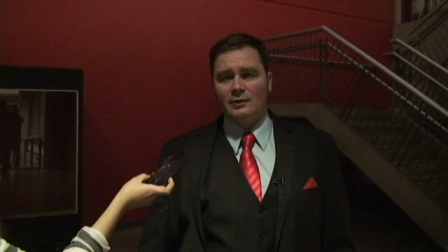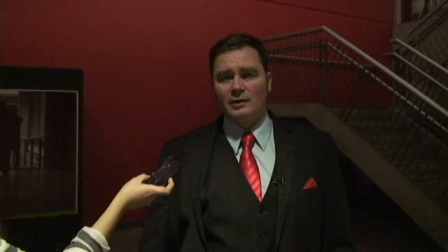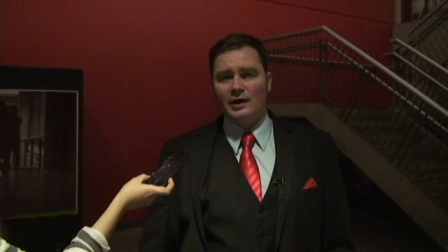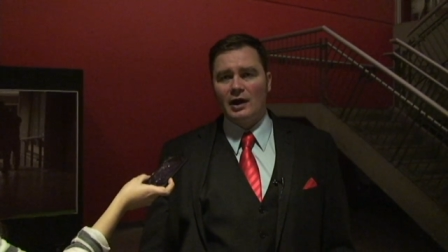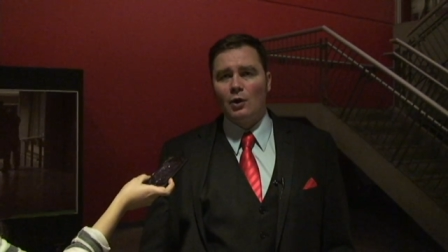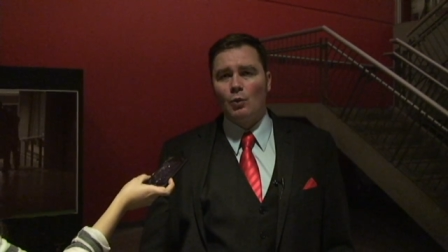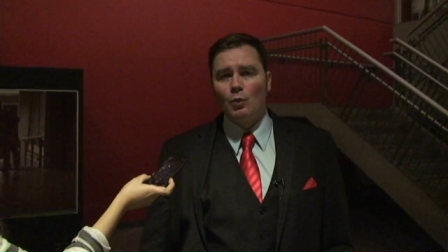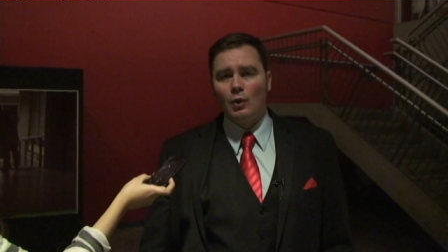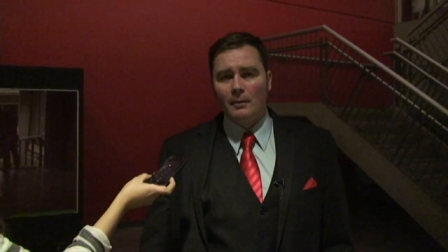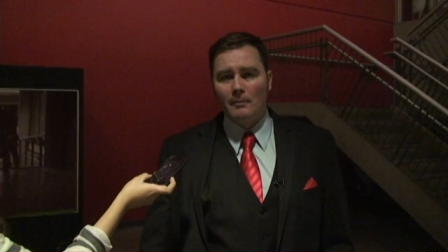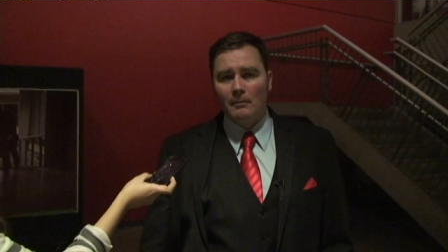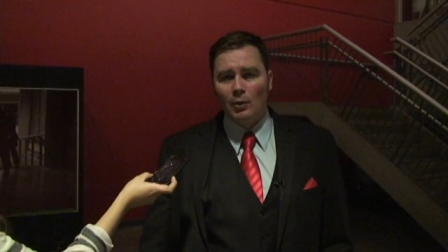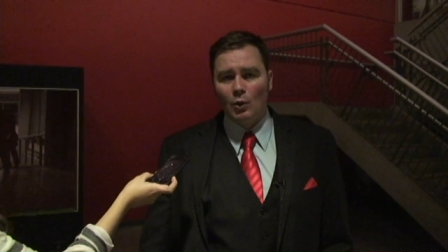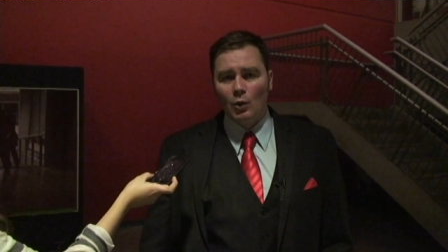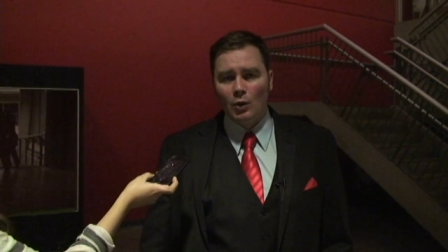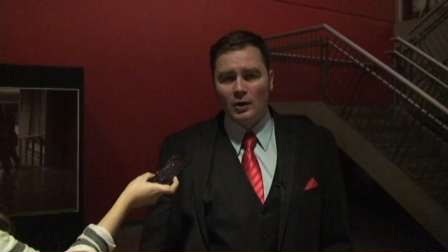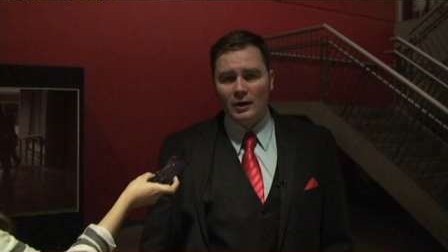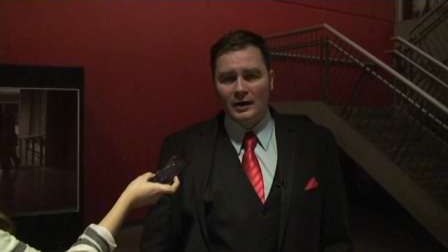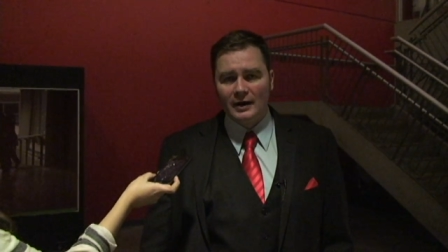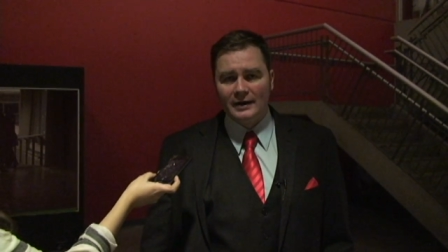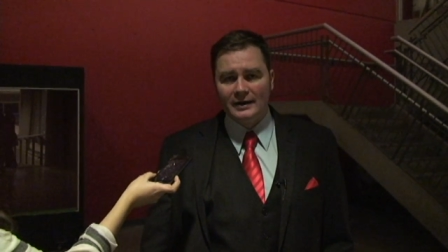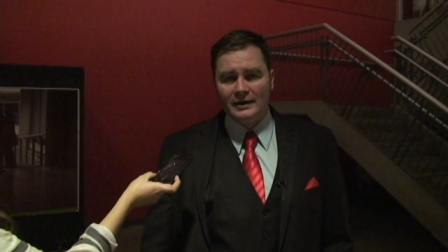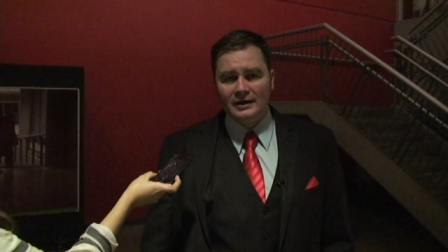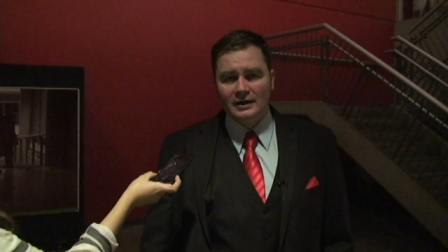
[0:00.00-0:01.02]
We got one
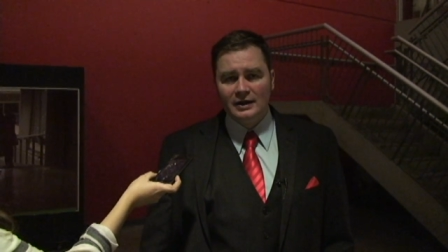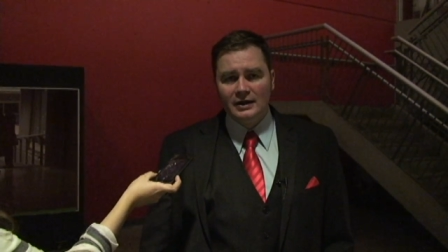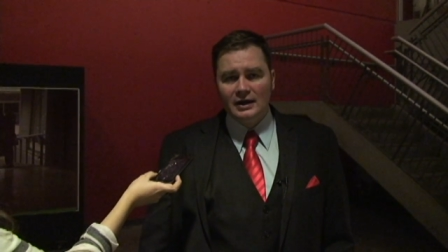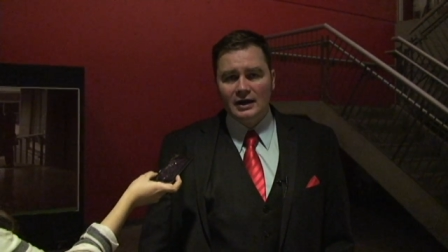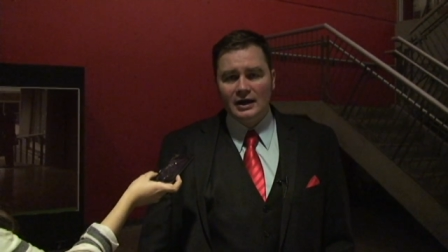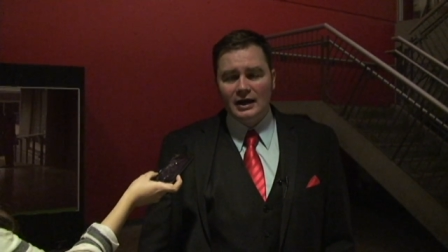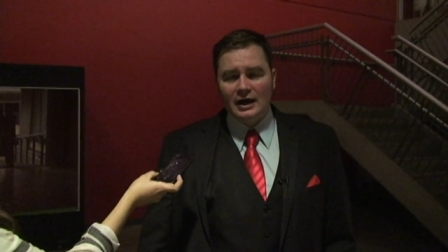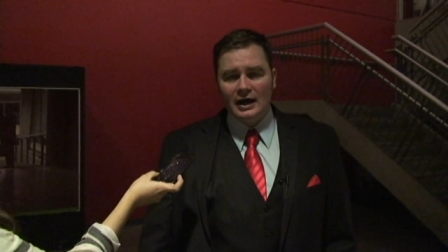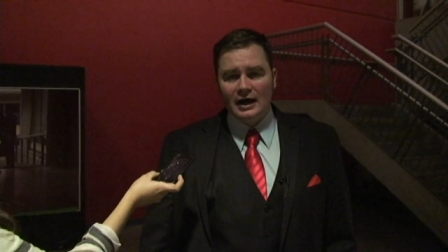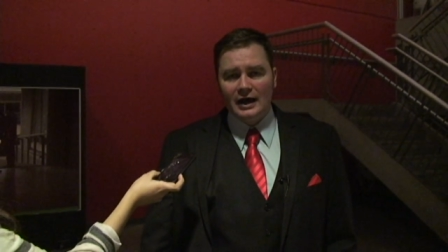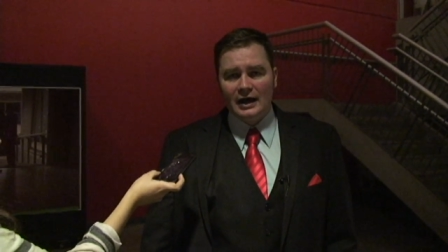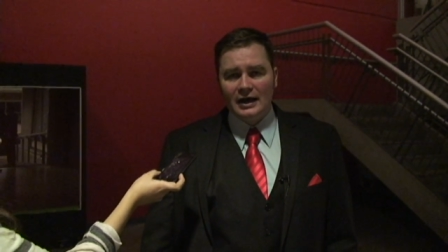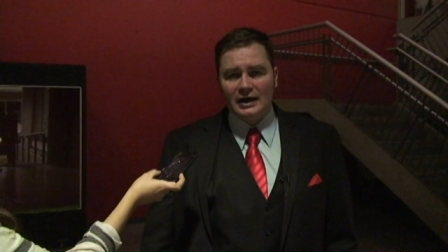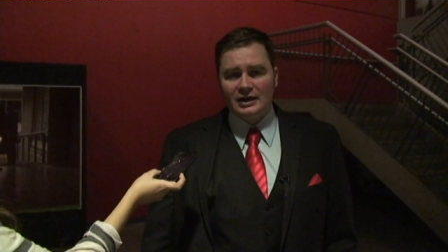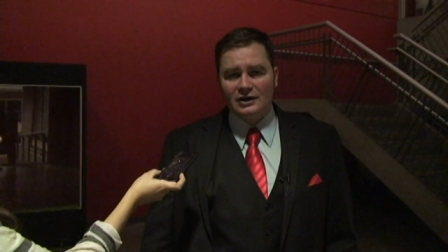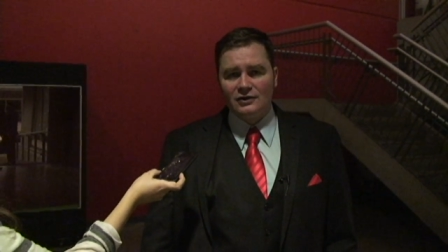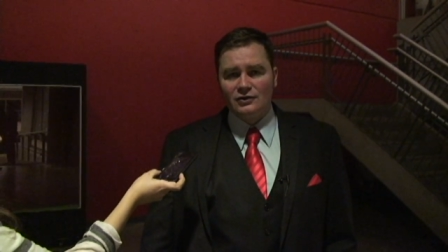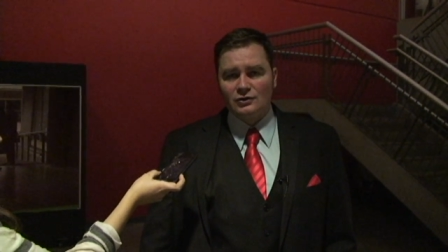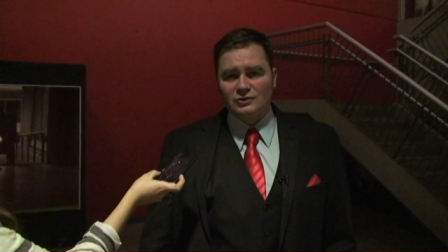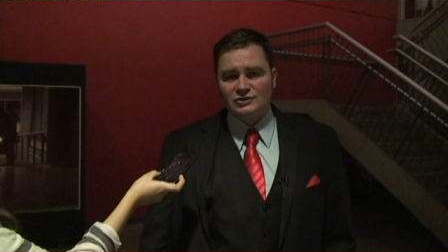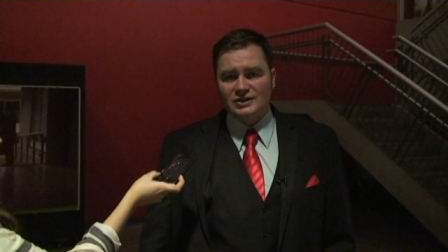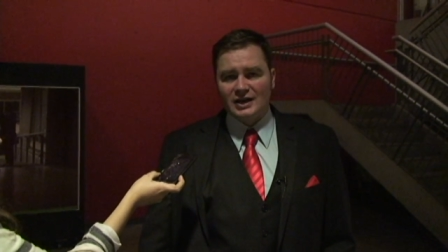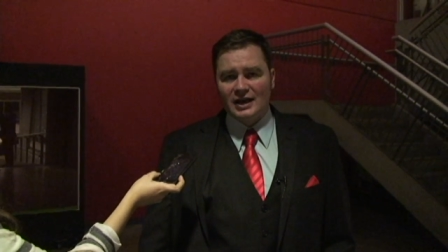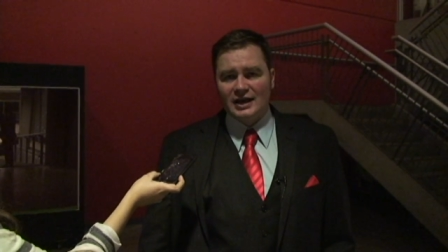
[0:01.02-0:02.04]
more, and uh, any of
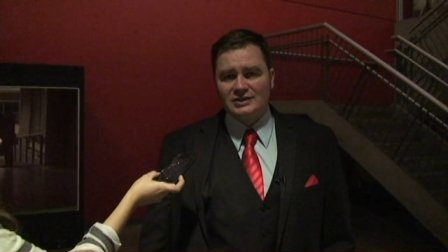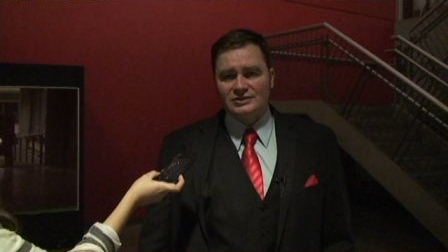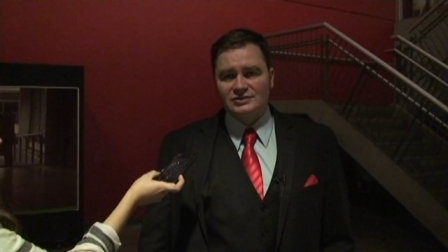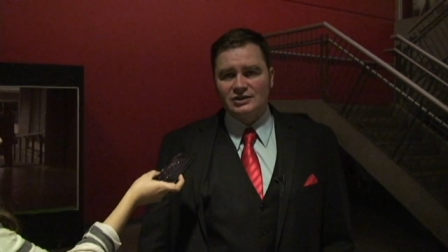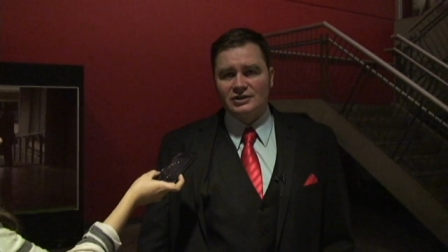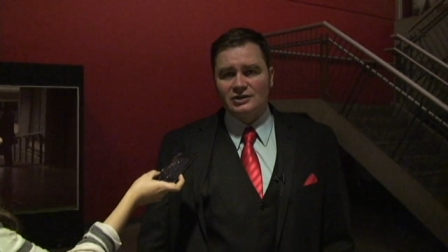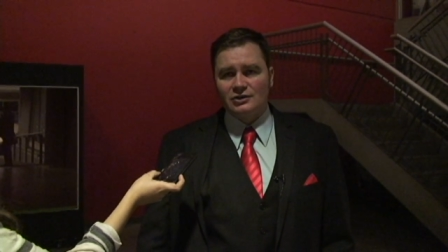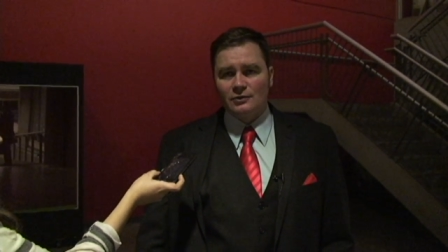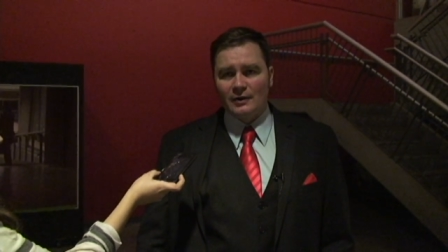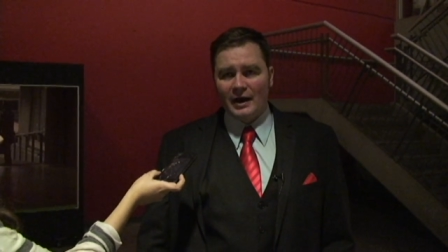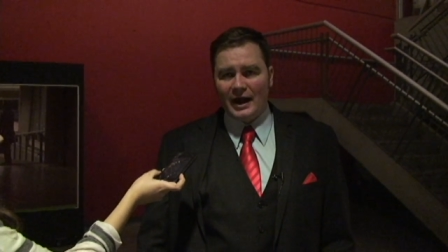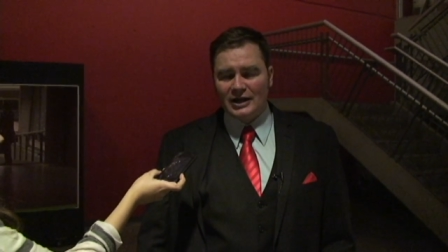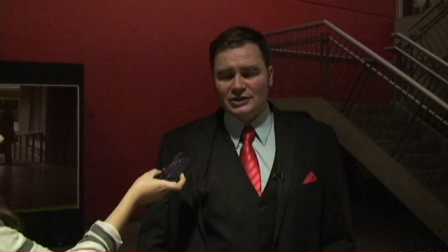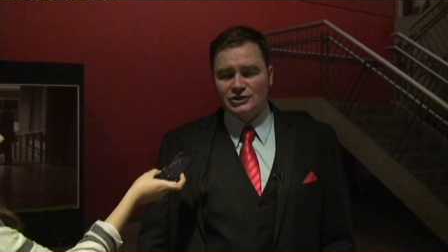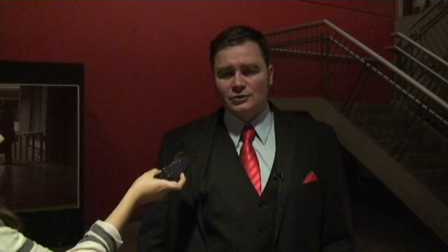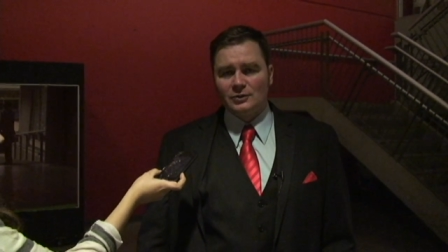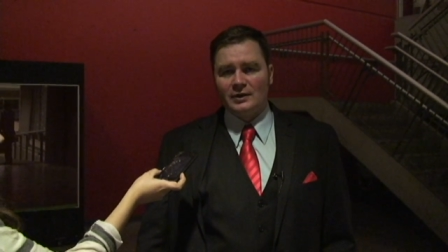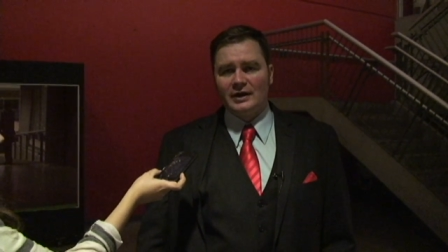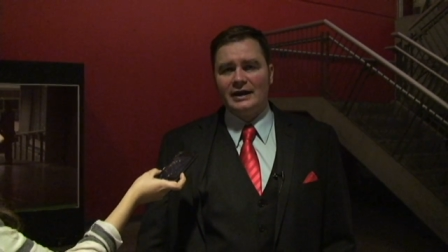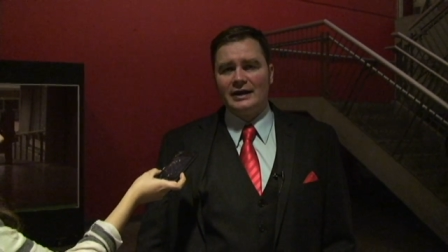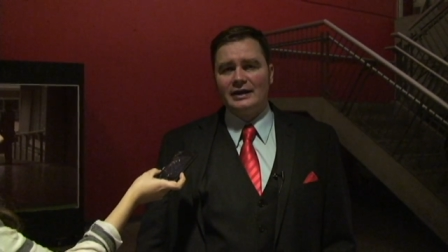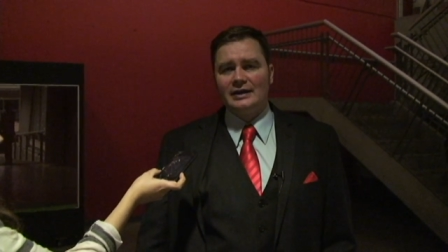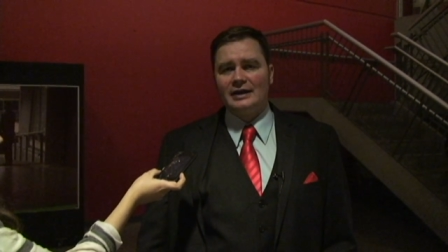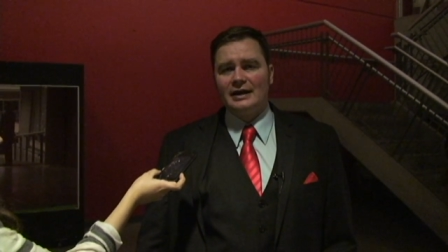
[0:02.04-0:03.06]
those guys that
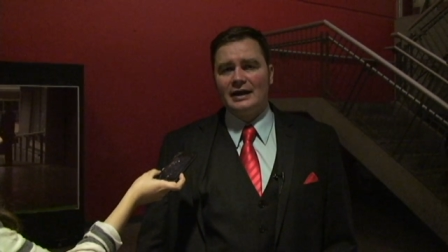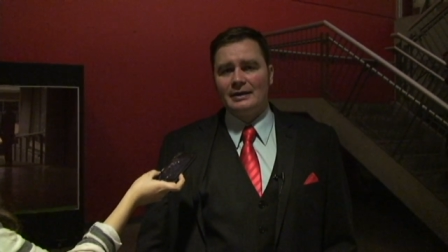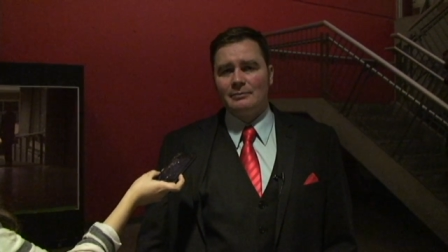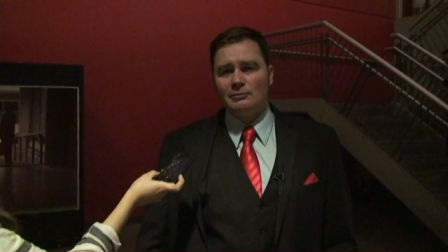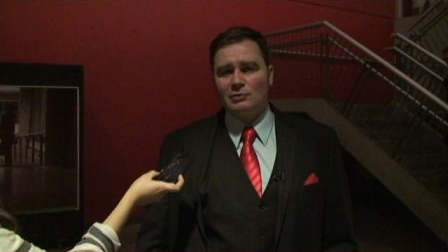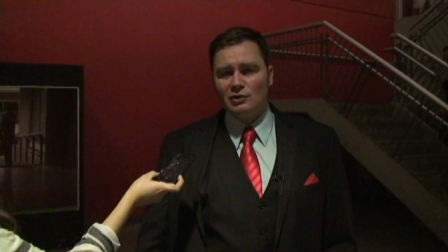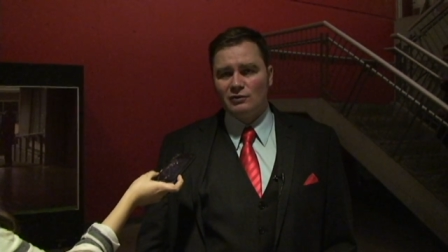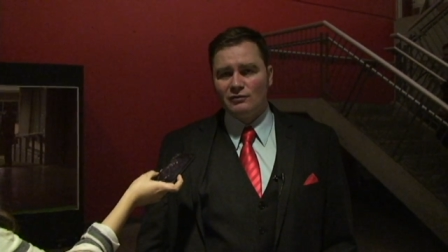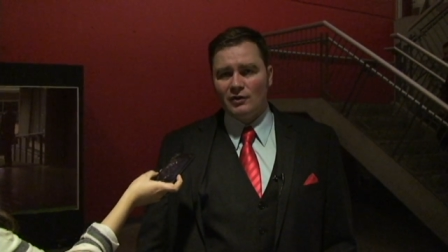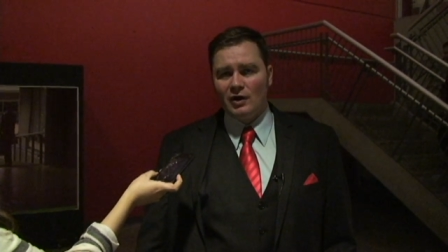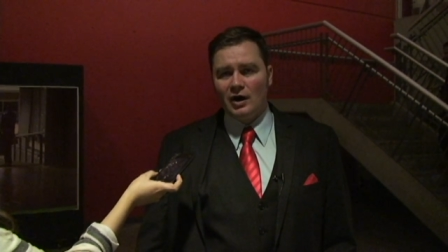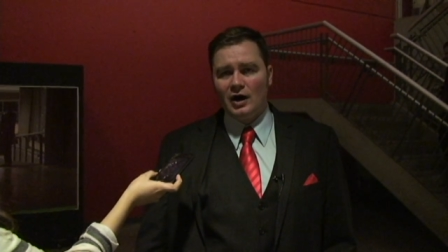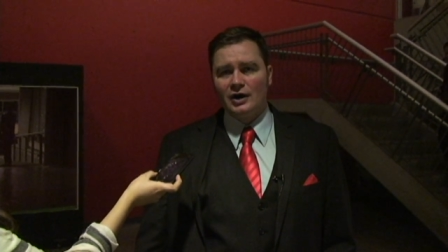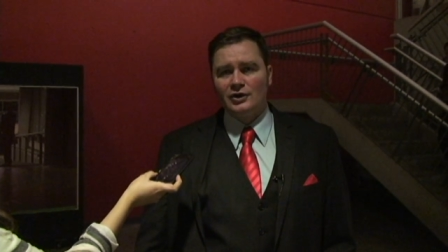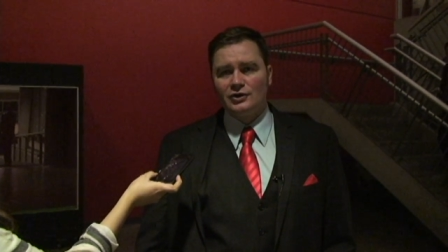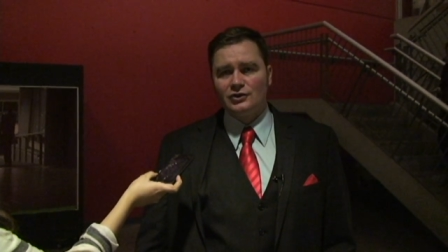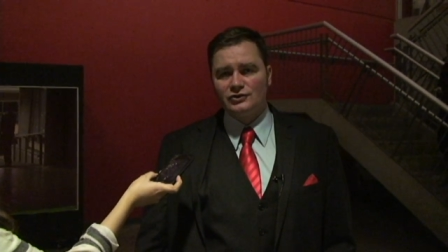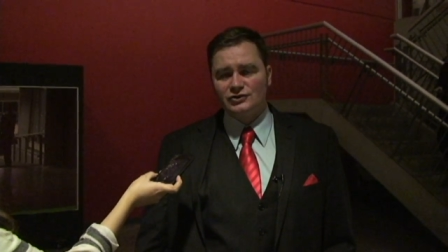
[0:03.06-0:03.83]
graduate and move on,